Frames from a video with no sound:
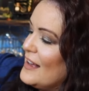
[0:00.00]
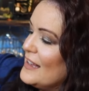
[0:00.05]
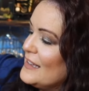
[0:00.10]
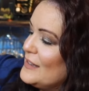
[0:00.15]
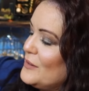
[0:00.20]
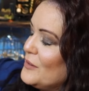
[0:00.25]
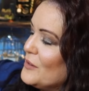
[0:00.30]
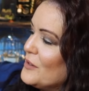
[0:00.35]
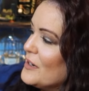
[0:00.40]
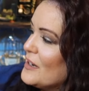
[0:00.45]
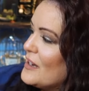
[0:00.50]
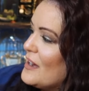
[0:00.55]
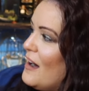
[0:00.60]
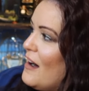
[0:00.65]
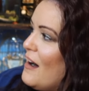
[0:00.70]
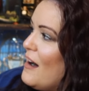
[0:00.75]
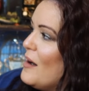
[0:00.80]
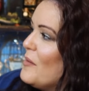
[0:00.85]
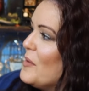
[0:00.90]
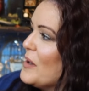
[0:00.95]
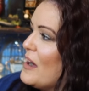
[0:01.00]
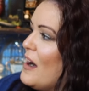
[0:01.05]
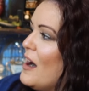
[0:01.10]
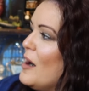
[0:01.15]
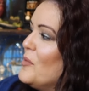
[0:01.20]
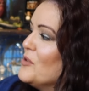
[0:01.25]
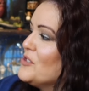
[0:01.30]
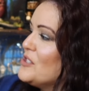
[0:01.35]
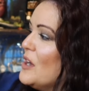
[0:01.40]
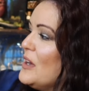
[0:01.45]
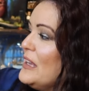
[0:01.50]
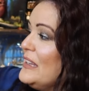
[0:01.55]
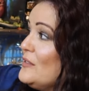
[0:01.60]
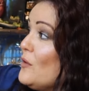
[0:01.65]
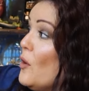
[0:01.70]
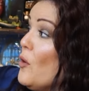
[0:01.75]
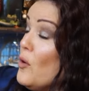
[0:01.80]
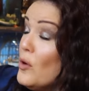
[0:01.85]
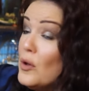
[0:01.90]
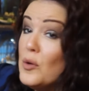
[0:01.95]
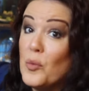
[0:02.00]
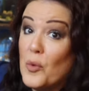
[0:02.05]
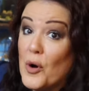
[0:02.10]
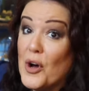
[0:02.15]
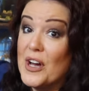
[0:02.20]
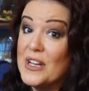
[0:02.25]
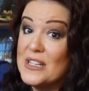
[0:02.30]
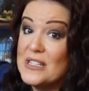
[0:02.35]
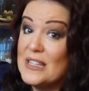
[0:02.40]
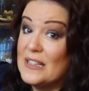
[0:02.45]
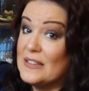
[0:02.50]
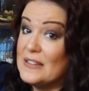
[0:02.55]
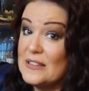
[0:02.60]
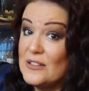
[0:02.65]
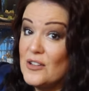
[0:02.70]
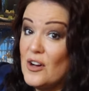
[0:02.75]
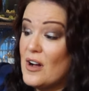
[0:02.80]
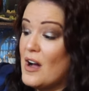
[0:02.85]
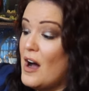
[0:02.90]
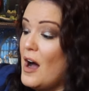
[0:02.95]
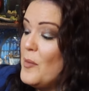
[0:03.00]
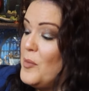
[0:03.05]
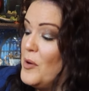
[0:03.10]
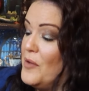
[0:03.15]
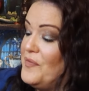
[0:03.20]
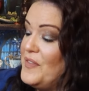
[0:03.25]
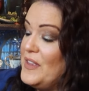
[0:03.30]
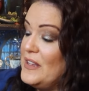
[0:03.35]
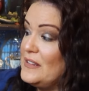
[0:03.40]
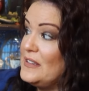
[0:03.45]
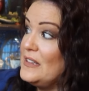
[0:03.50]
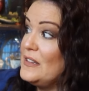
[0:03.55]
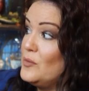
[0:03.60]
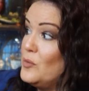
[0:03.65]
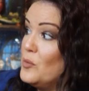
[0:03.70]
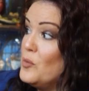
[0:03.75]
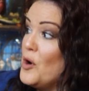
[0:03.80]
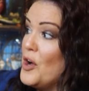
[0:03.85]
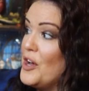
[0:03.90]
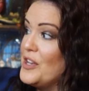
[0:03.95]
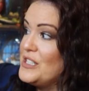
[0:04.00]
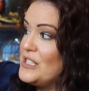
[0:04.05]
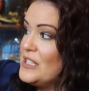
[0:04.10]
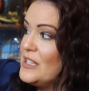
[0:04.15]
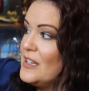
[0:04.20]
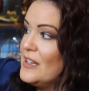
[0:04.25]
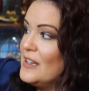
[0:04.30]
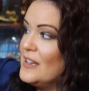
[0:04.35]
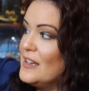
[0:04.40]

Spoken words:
So you've got a cardboard. It's all wood. This is not cardboard. This is wood.